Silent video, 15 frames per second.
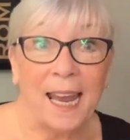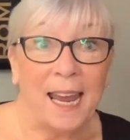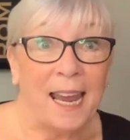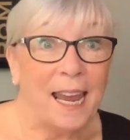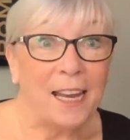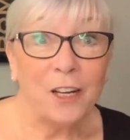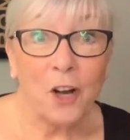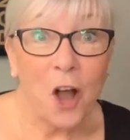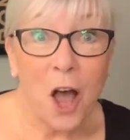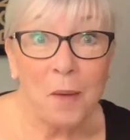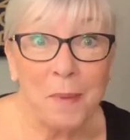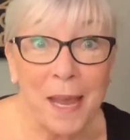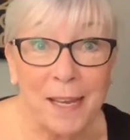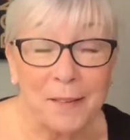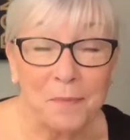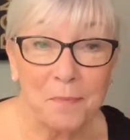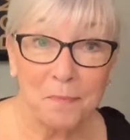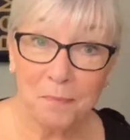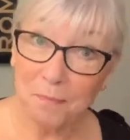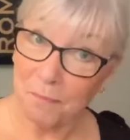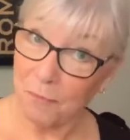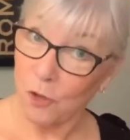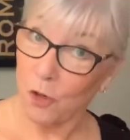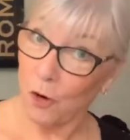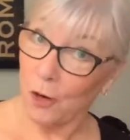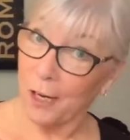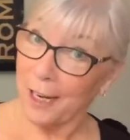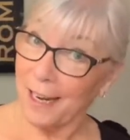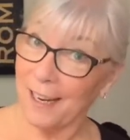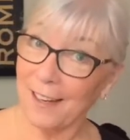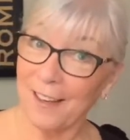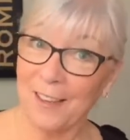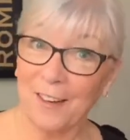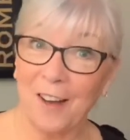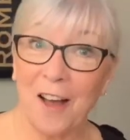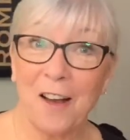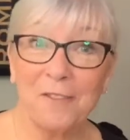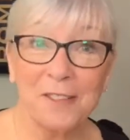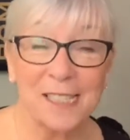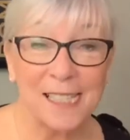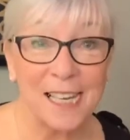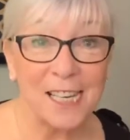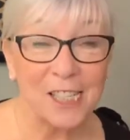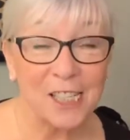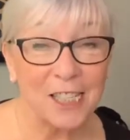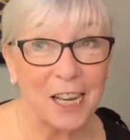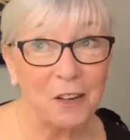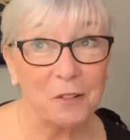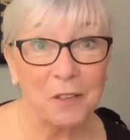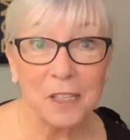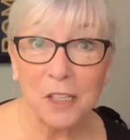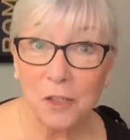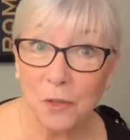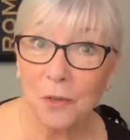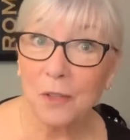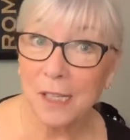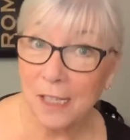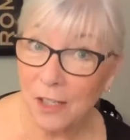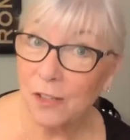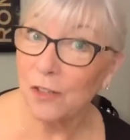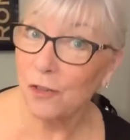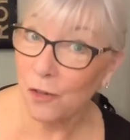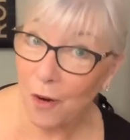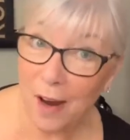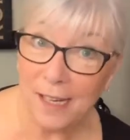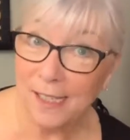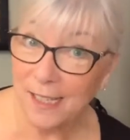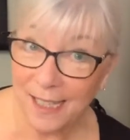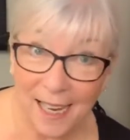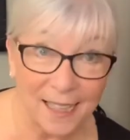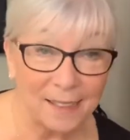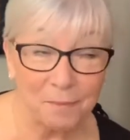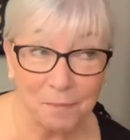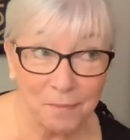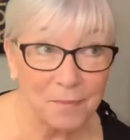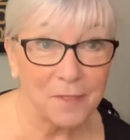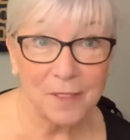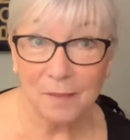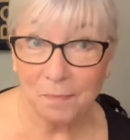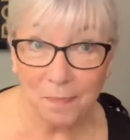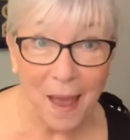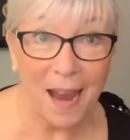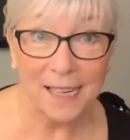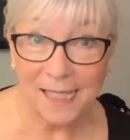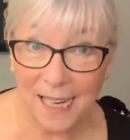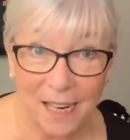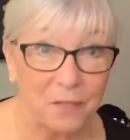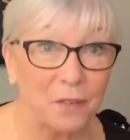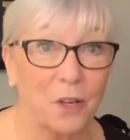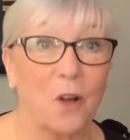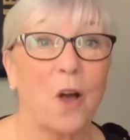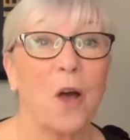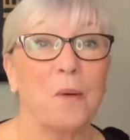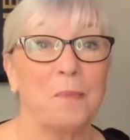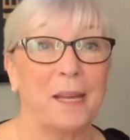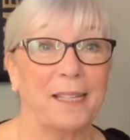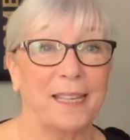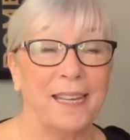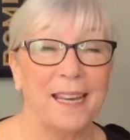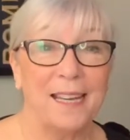and a comment. Join in on the conversation. I really, truly try to get back to every comment.